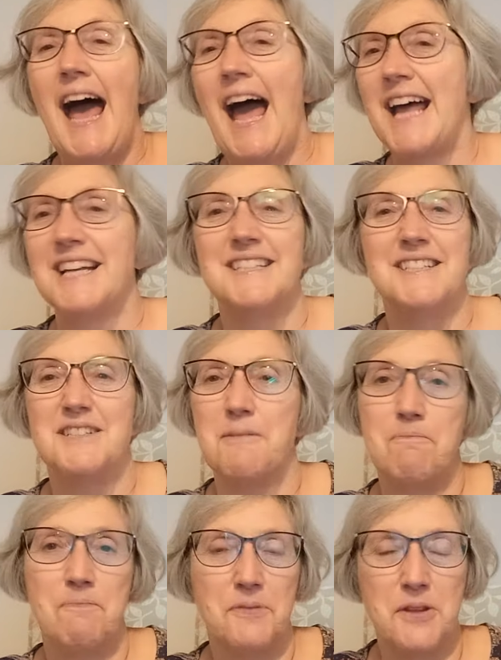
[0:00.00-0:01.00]

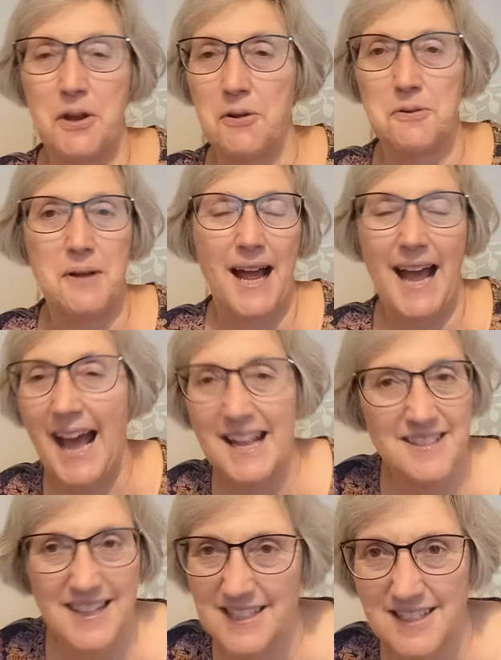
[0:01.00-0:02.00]
and you know,
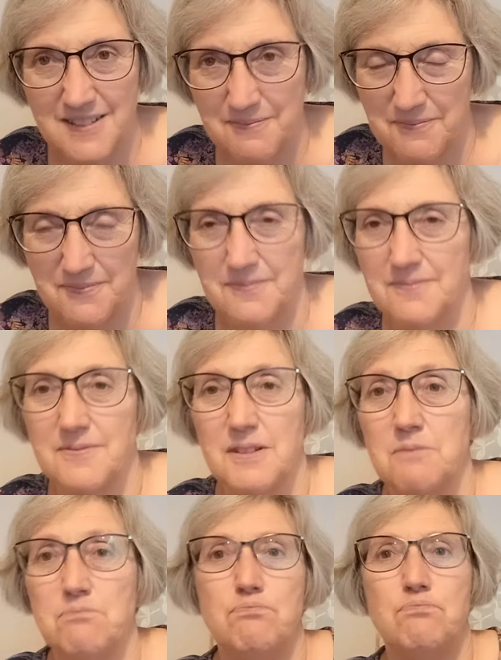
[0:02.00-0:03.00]
had this
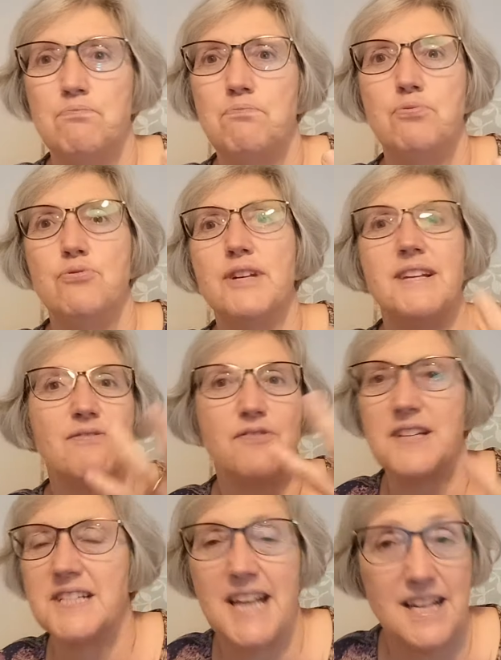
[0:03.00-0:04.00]

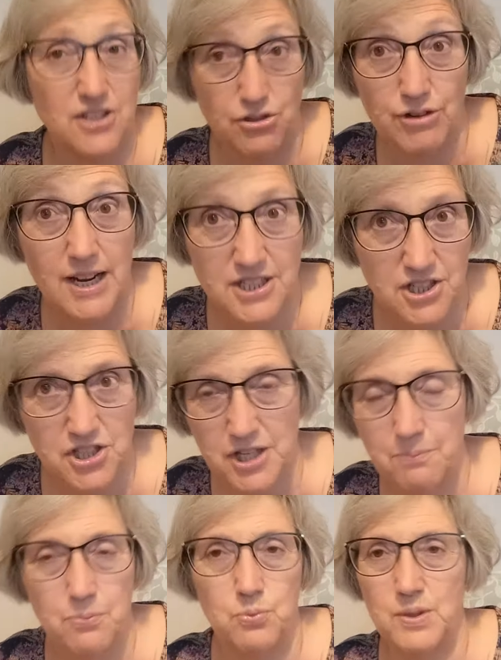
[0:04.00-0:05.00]
brief, intense
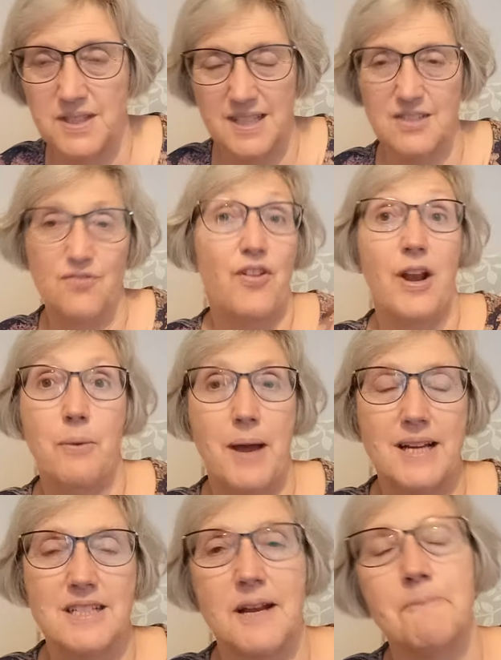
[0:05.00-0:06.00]
relationship with this fellow
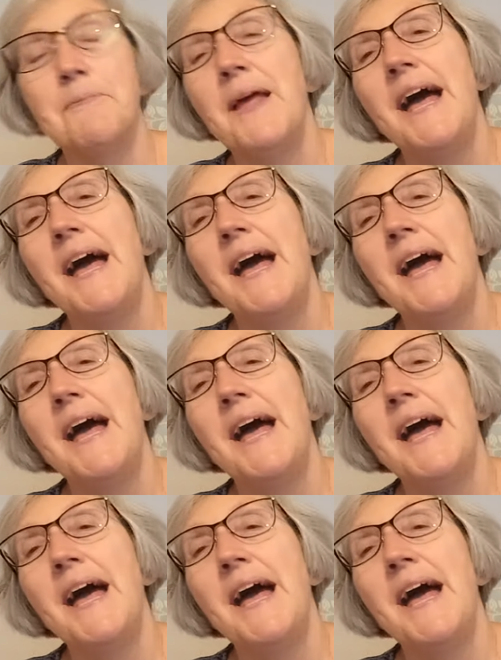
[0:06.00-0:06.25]
actor.